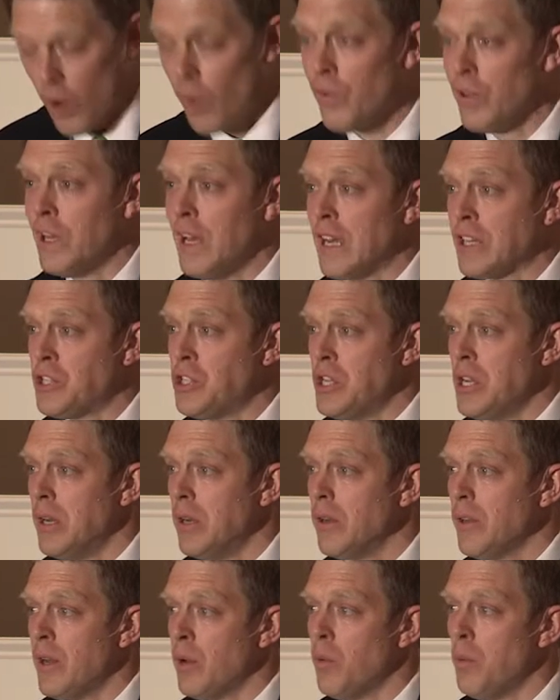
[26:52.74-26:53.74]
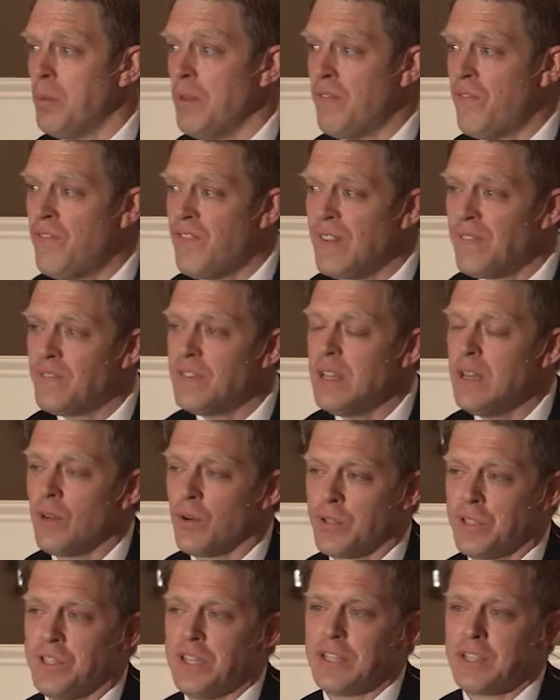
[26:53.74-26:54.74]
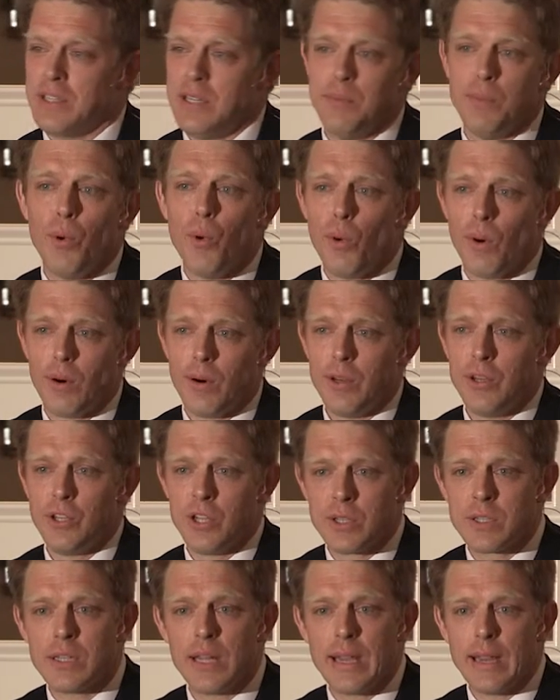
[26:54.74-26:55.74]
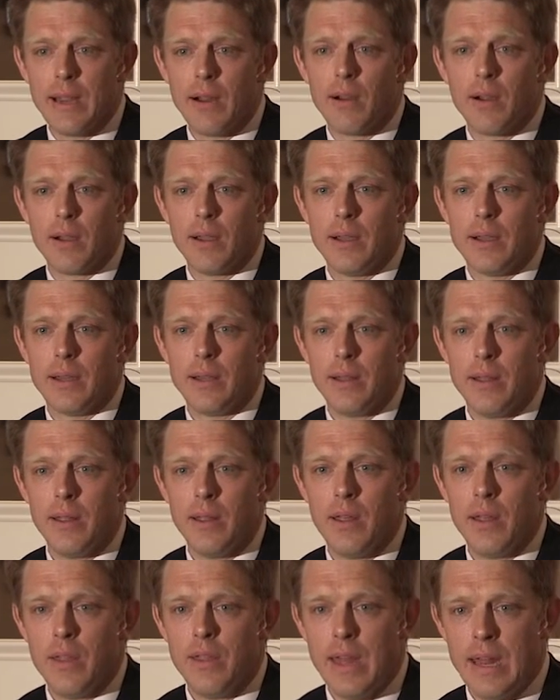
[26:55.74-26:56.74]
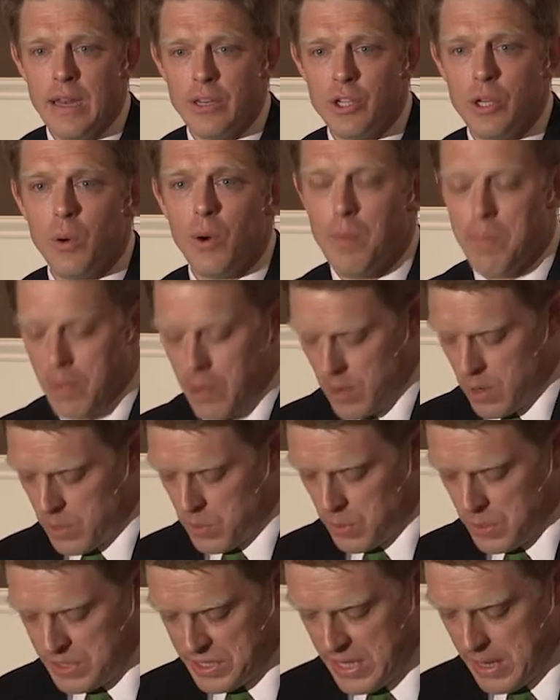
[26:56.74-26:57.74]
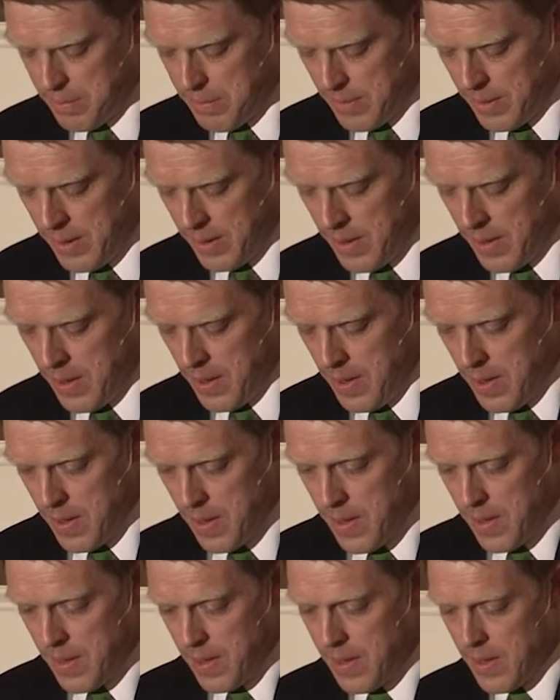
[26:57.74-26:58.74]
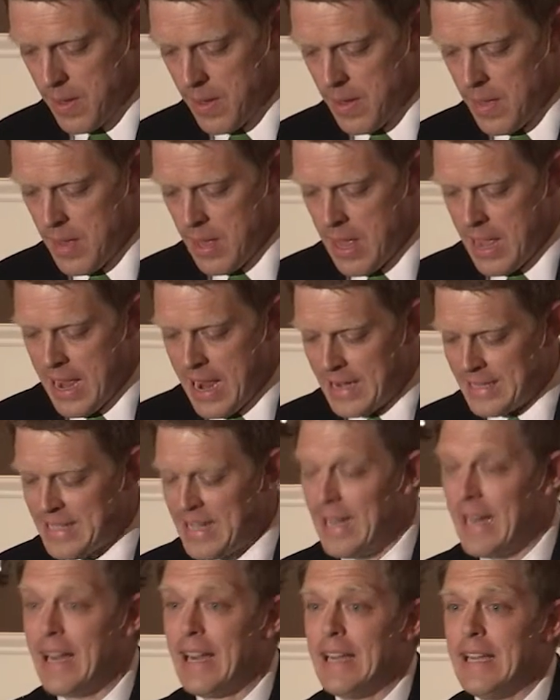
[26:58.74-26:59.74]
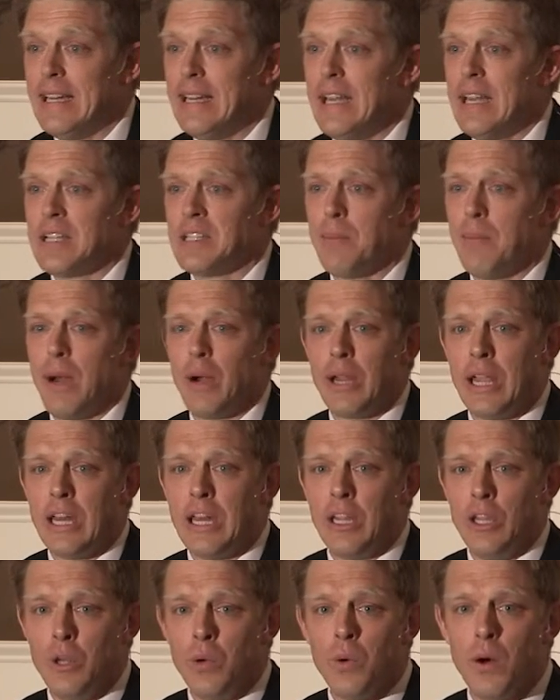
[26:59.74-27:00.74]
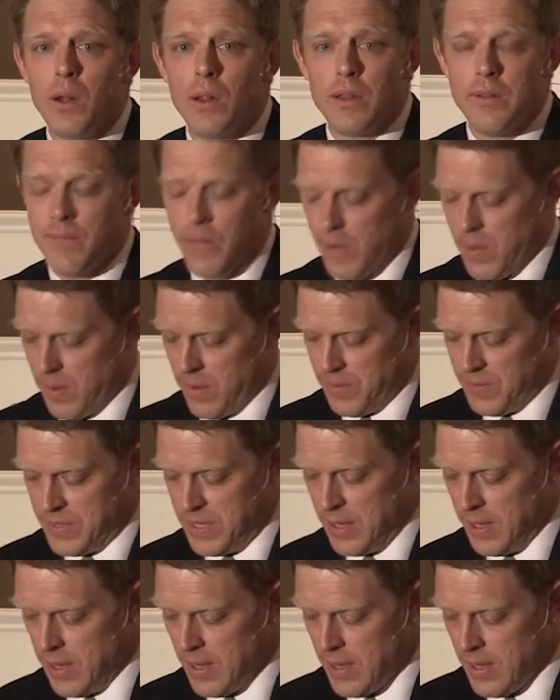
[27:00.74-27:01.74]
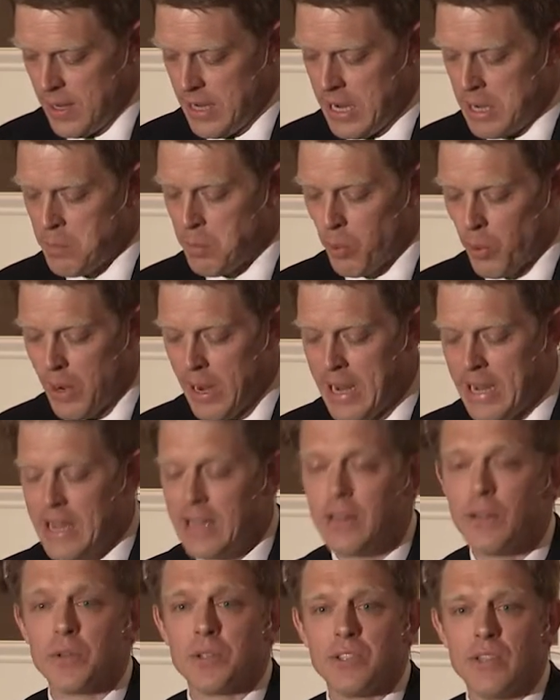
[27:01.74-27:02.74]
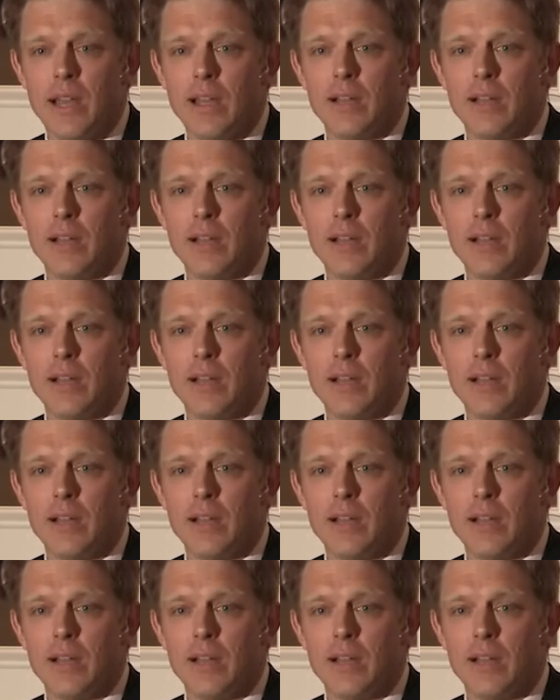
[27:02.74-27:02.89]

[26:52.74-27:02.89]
Over the next year, there will be 50 or 60 more, just like Erica, that show up on our doorstep. And tonight is about getting you all involved in breaking those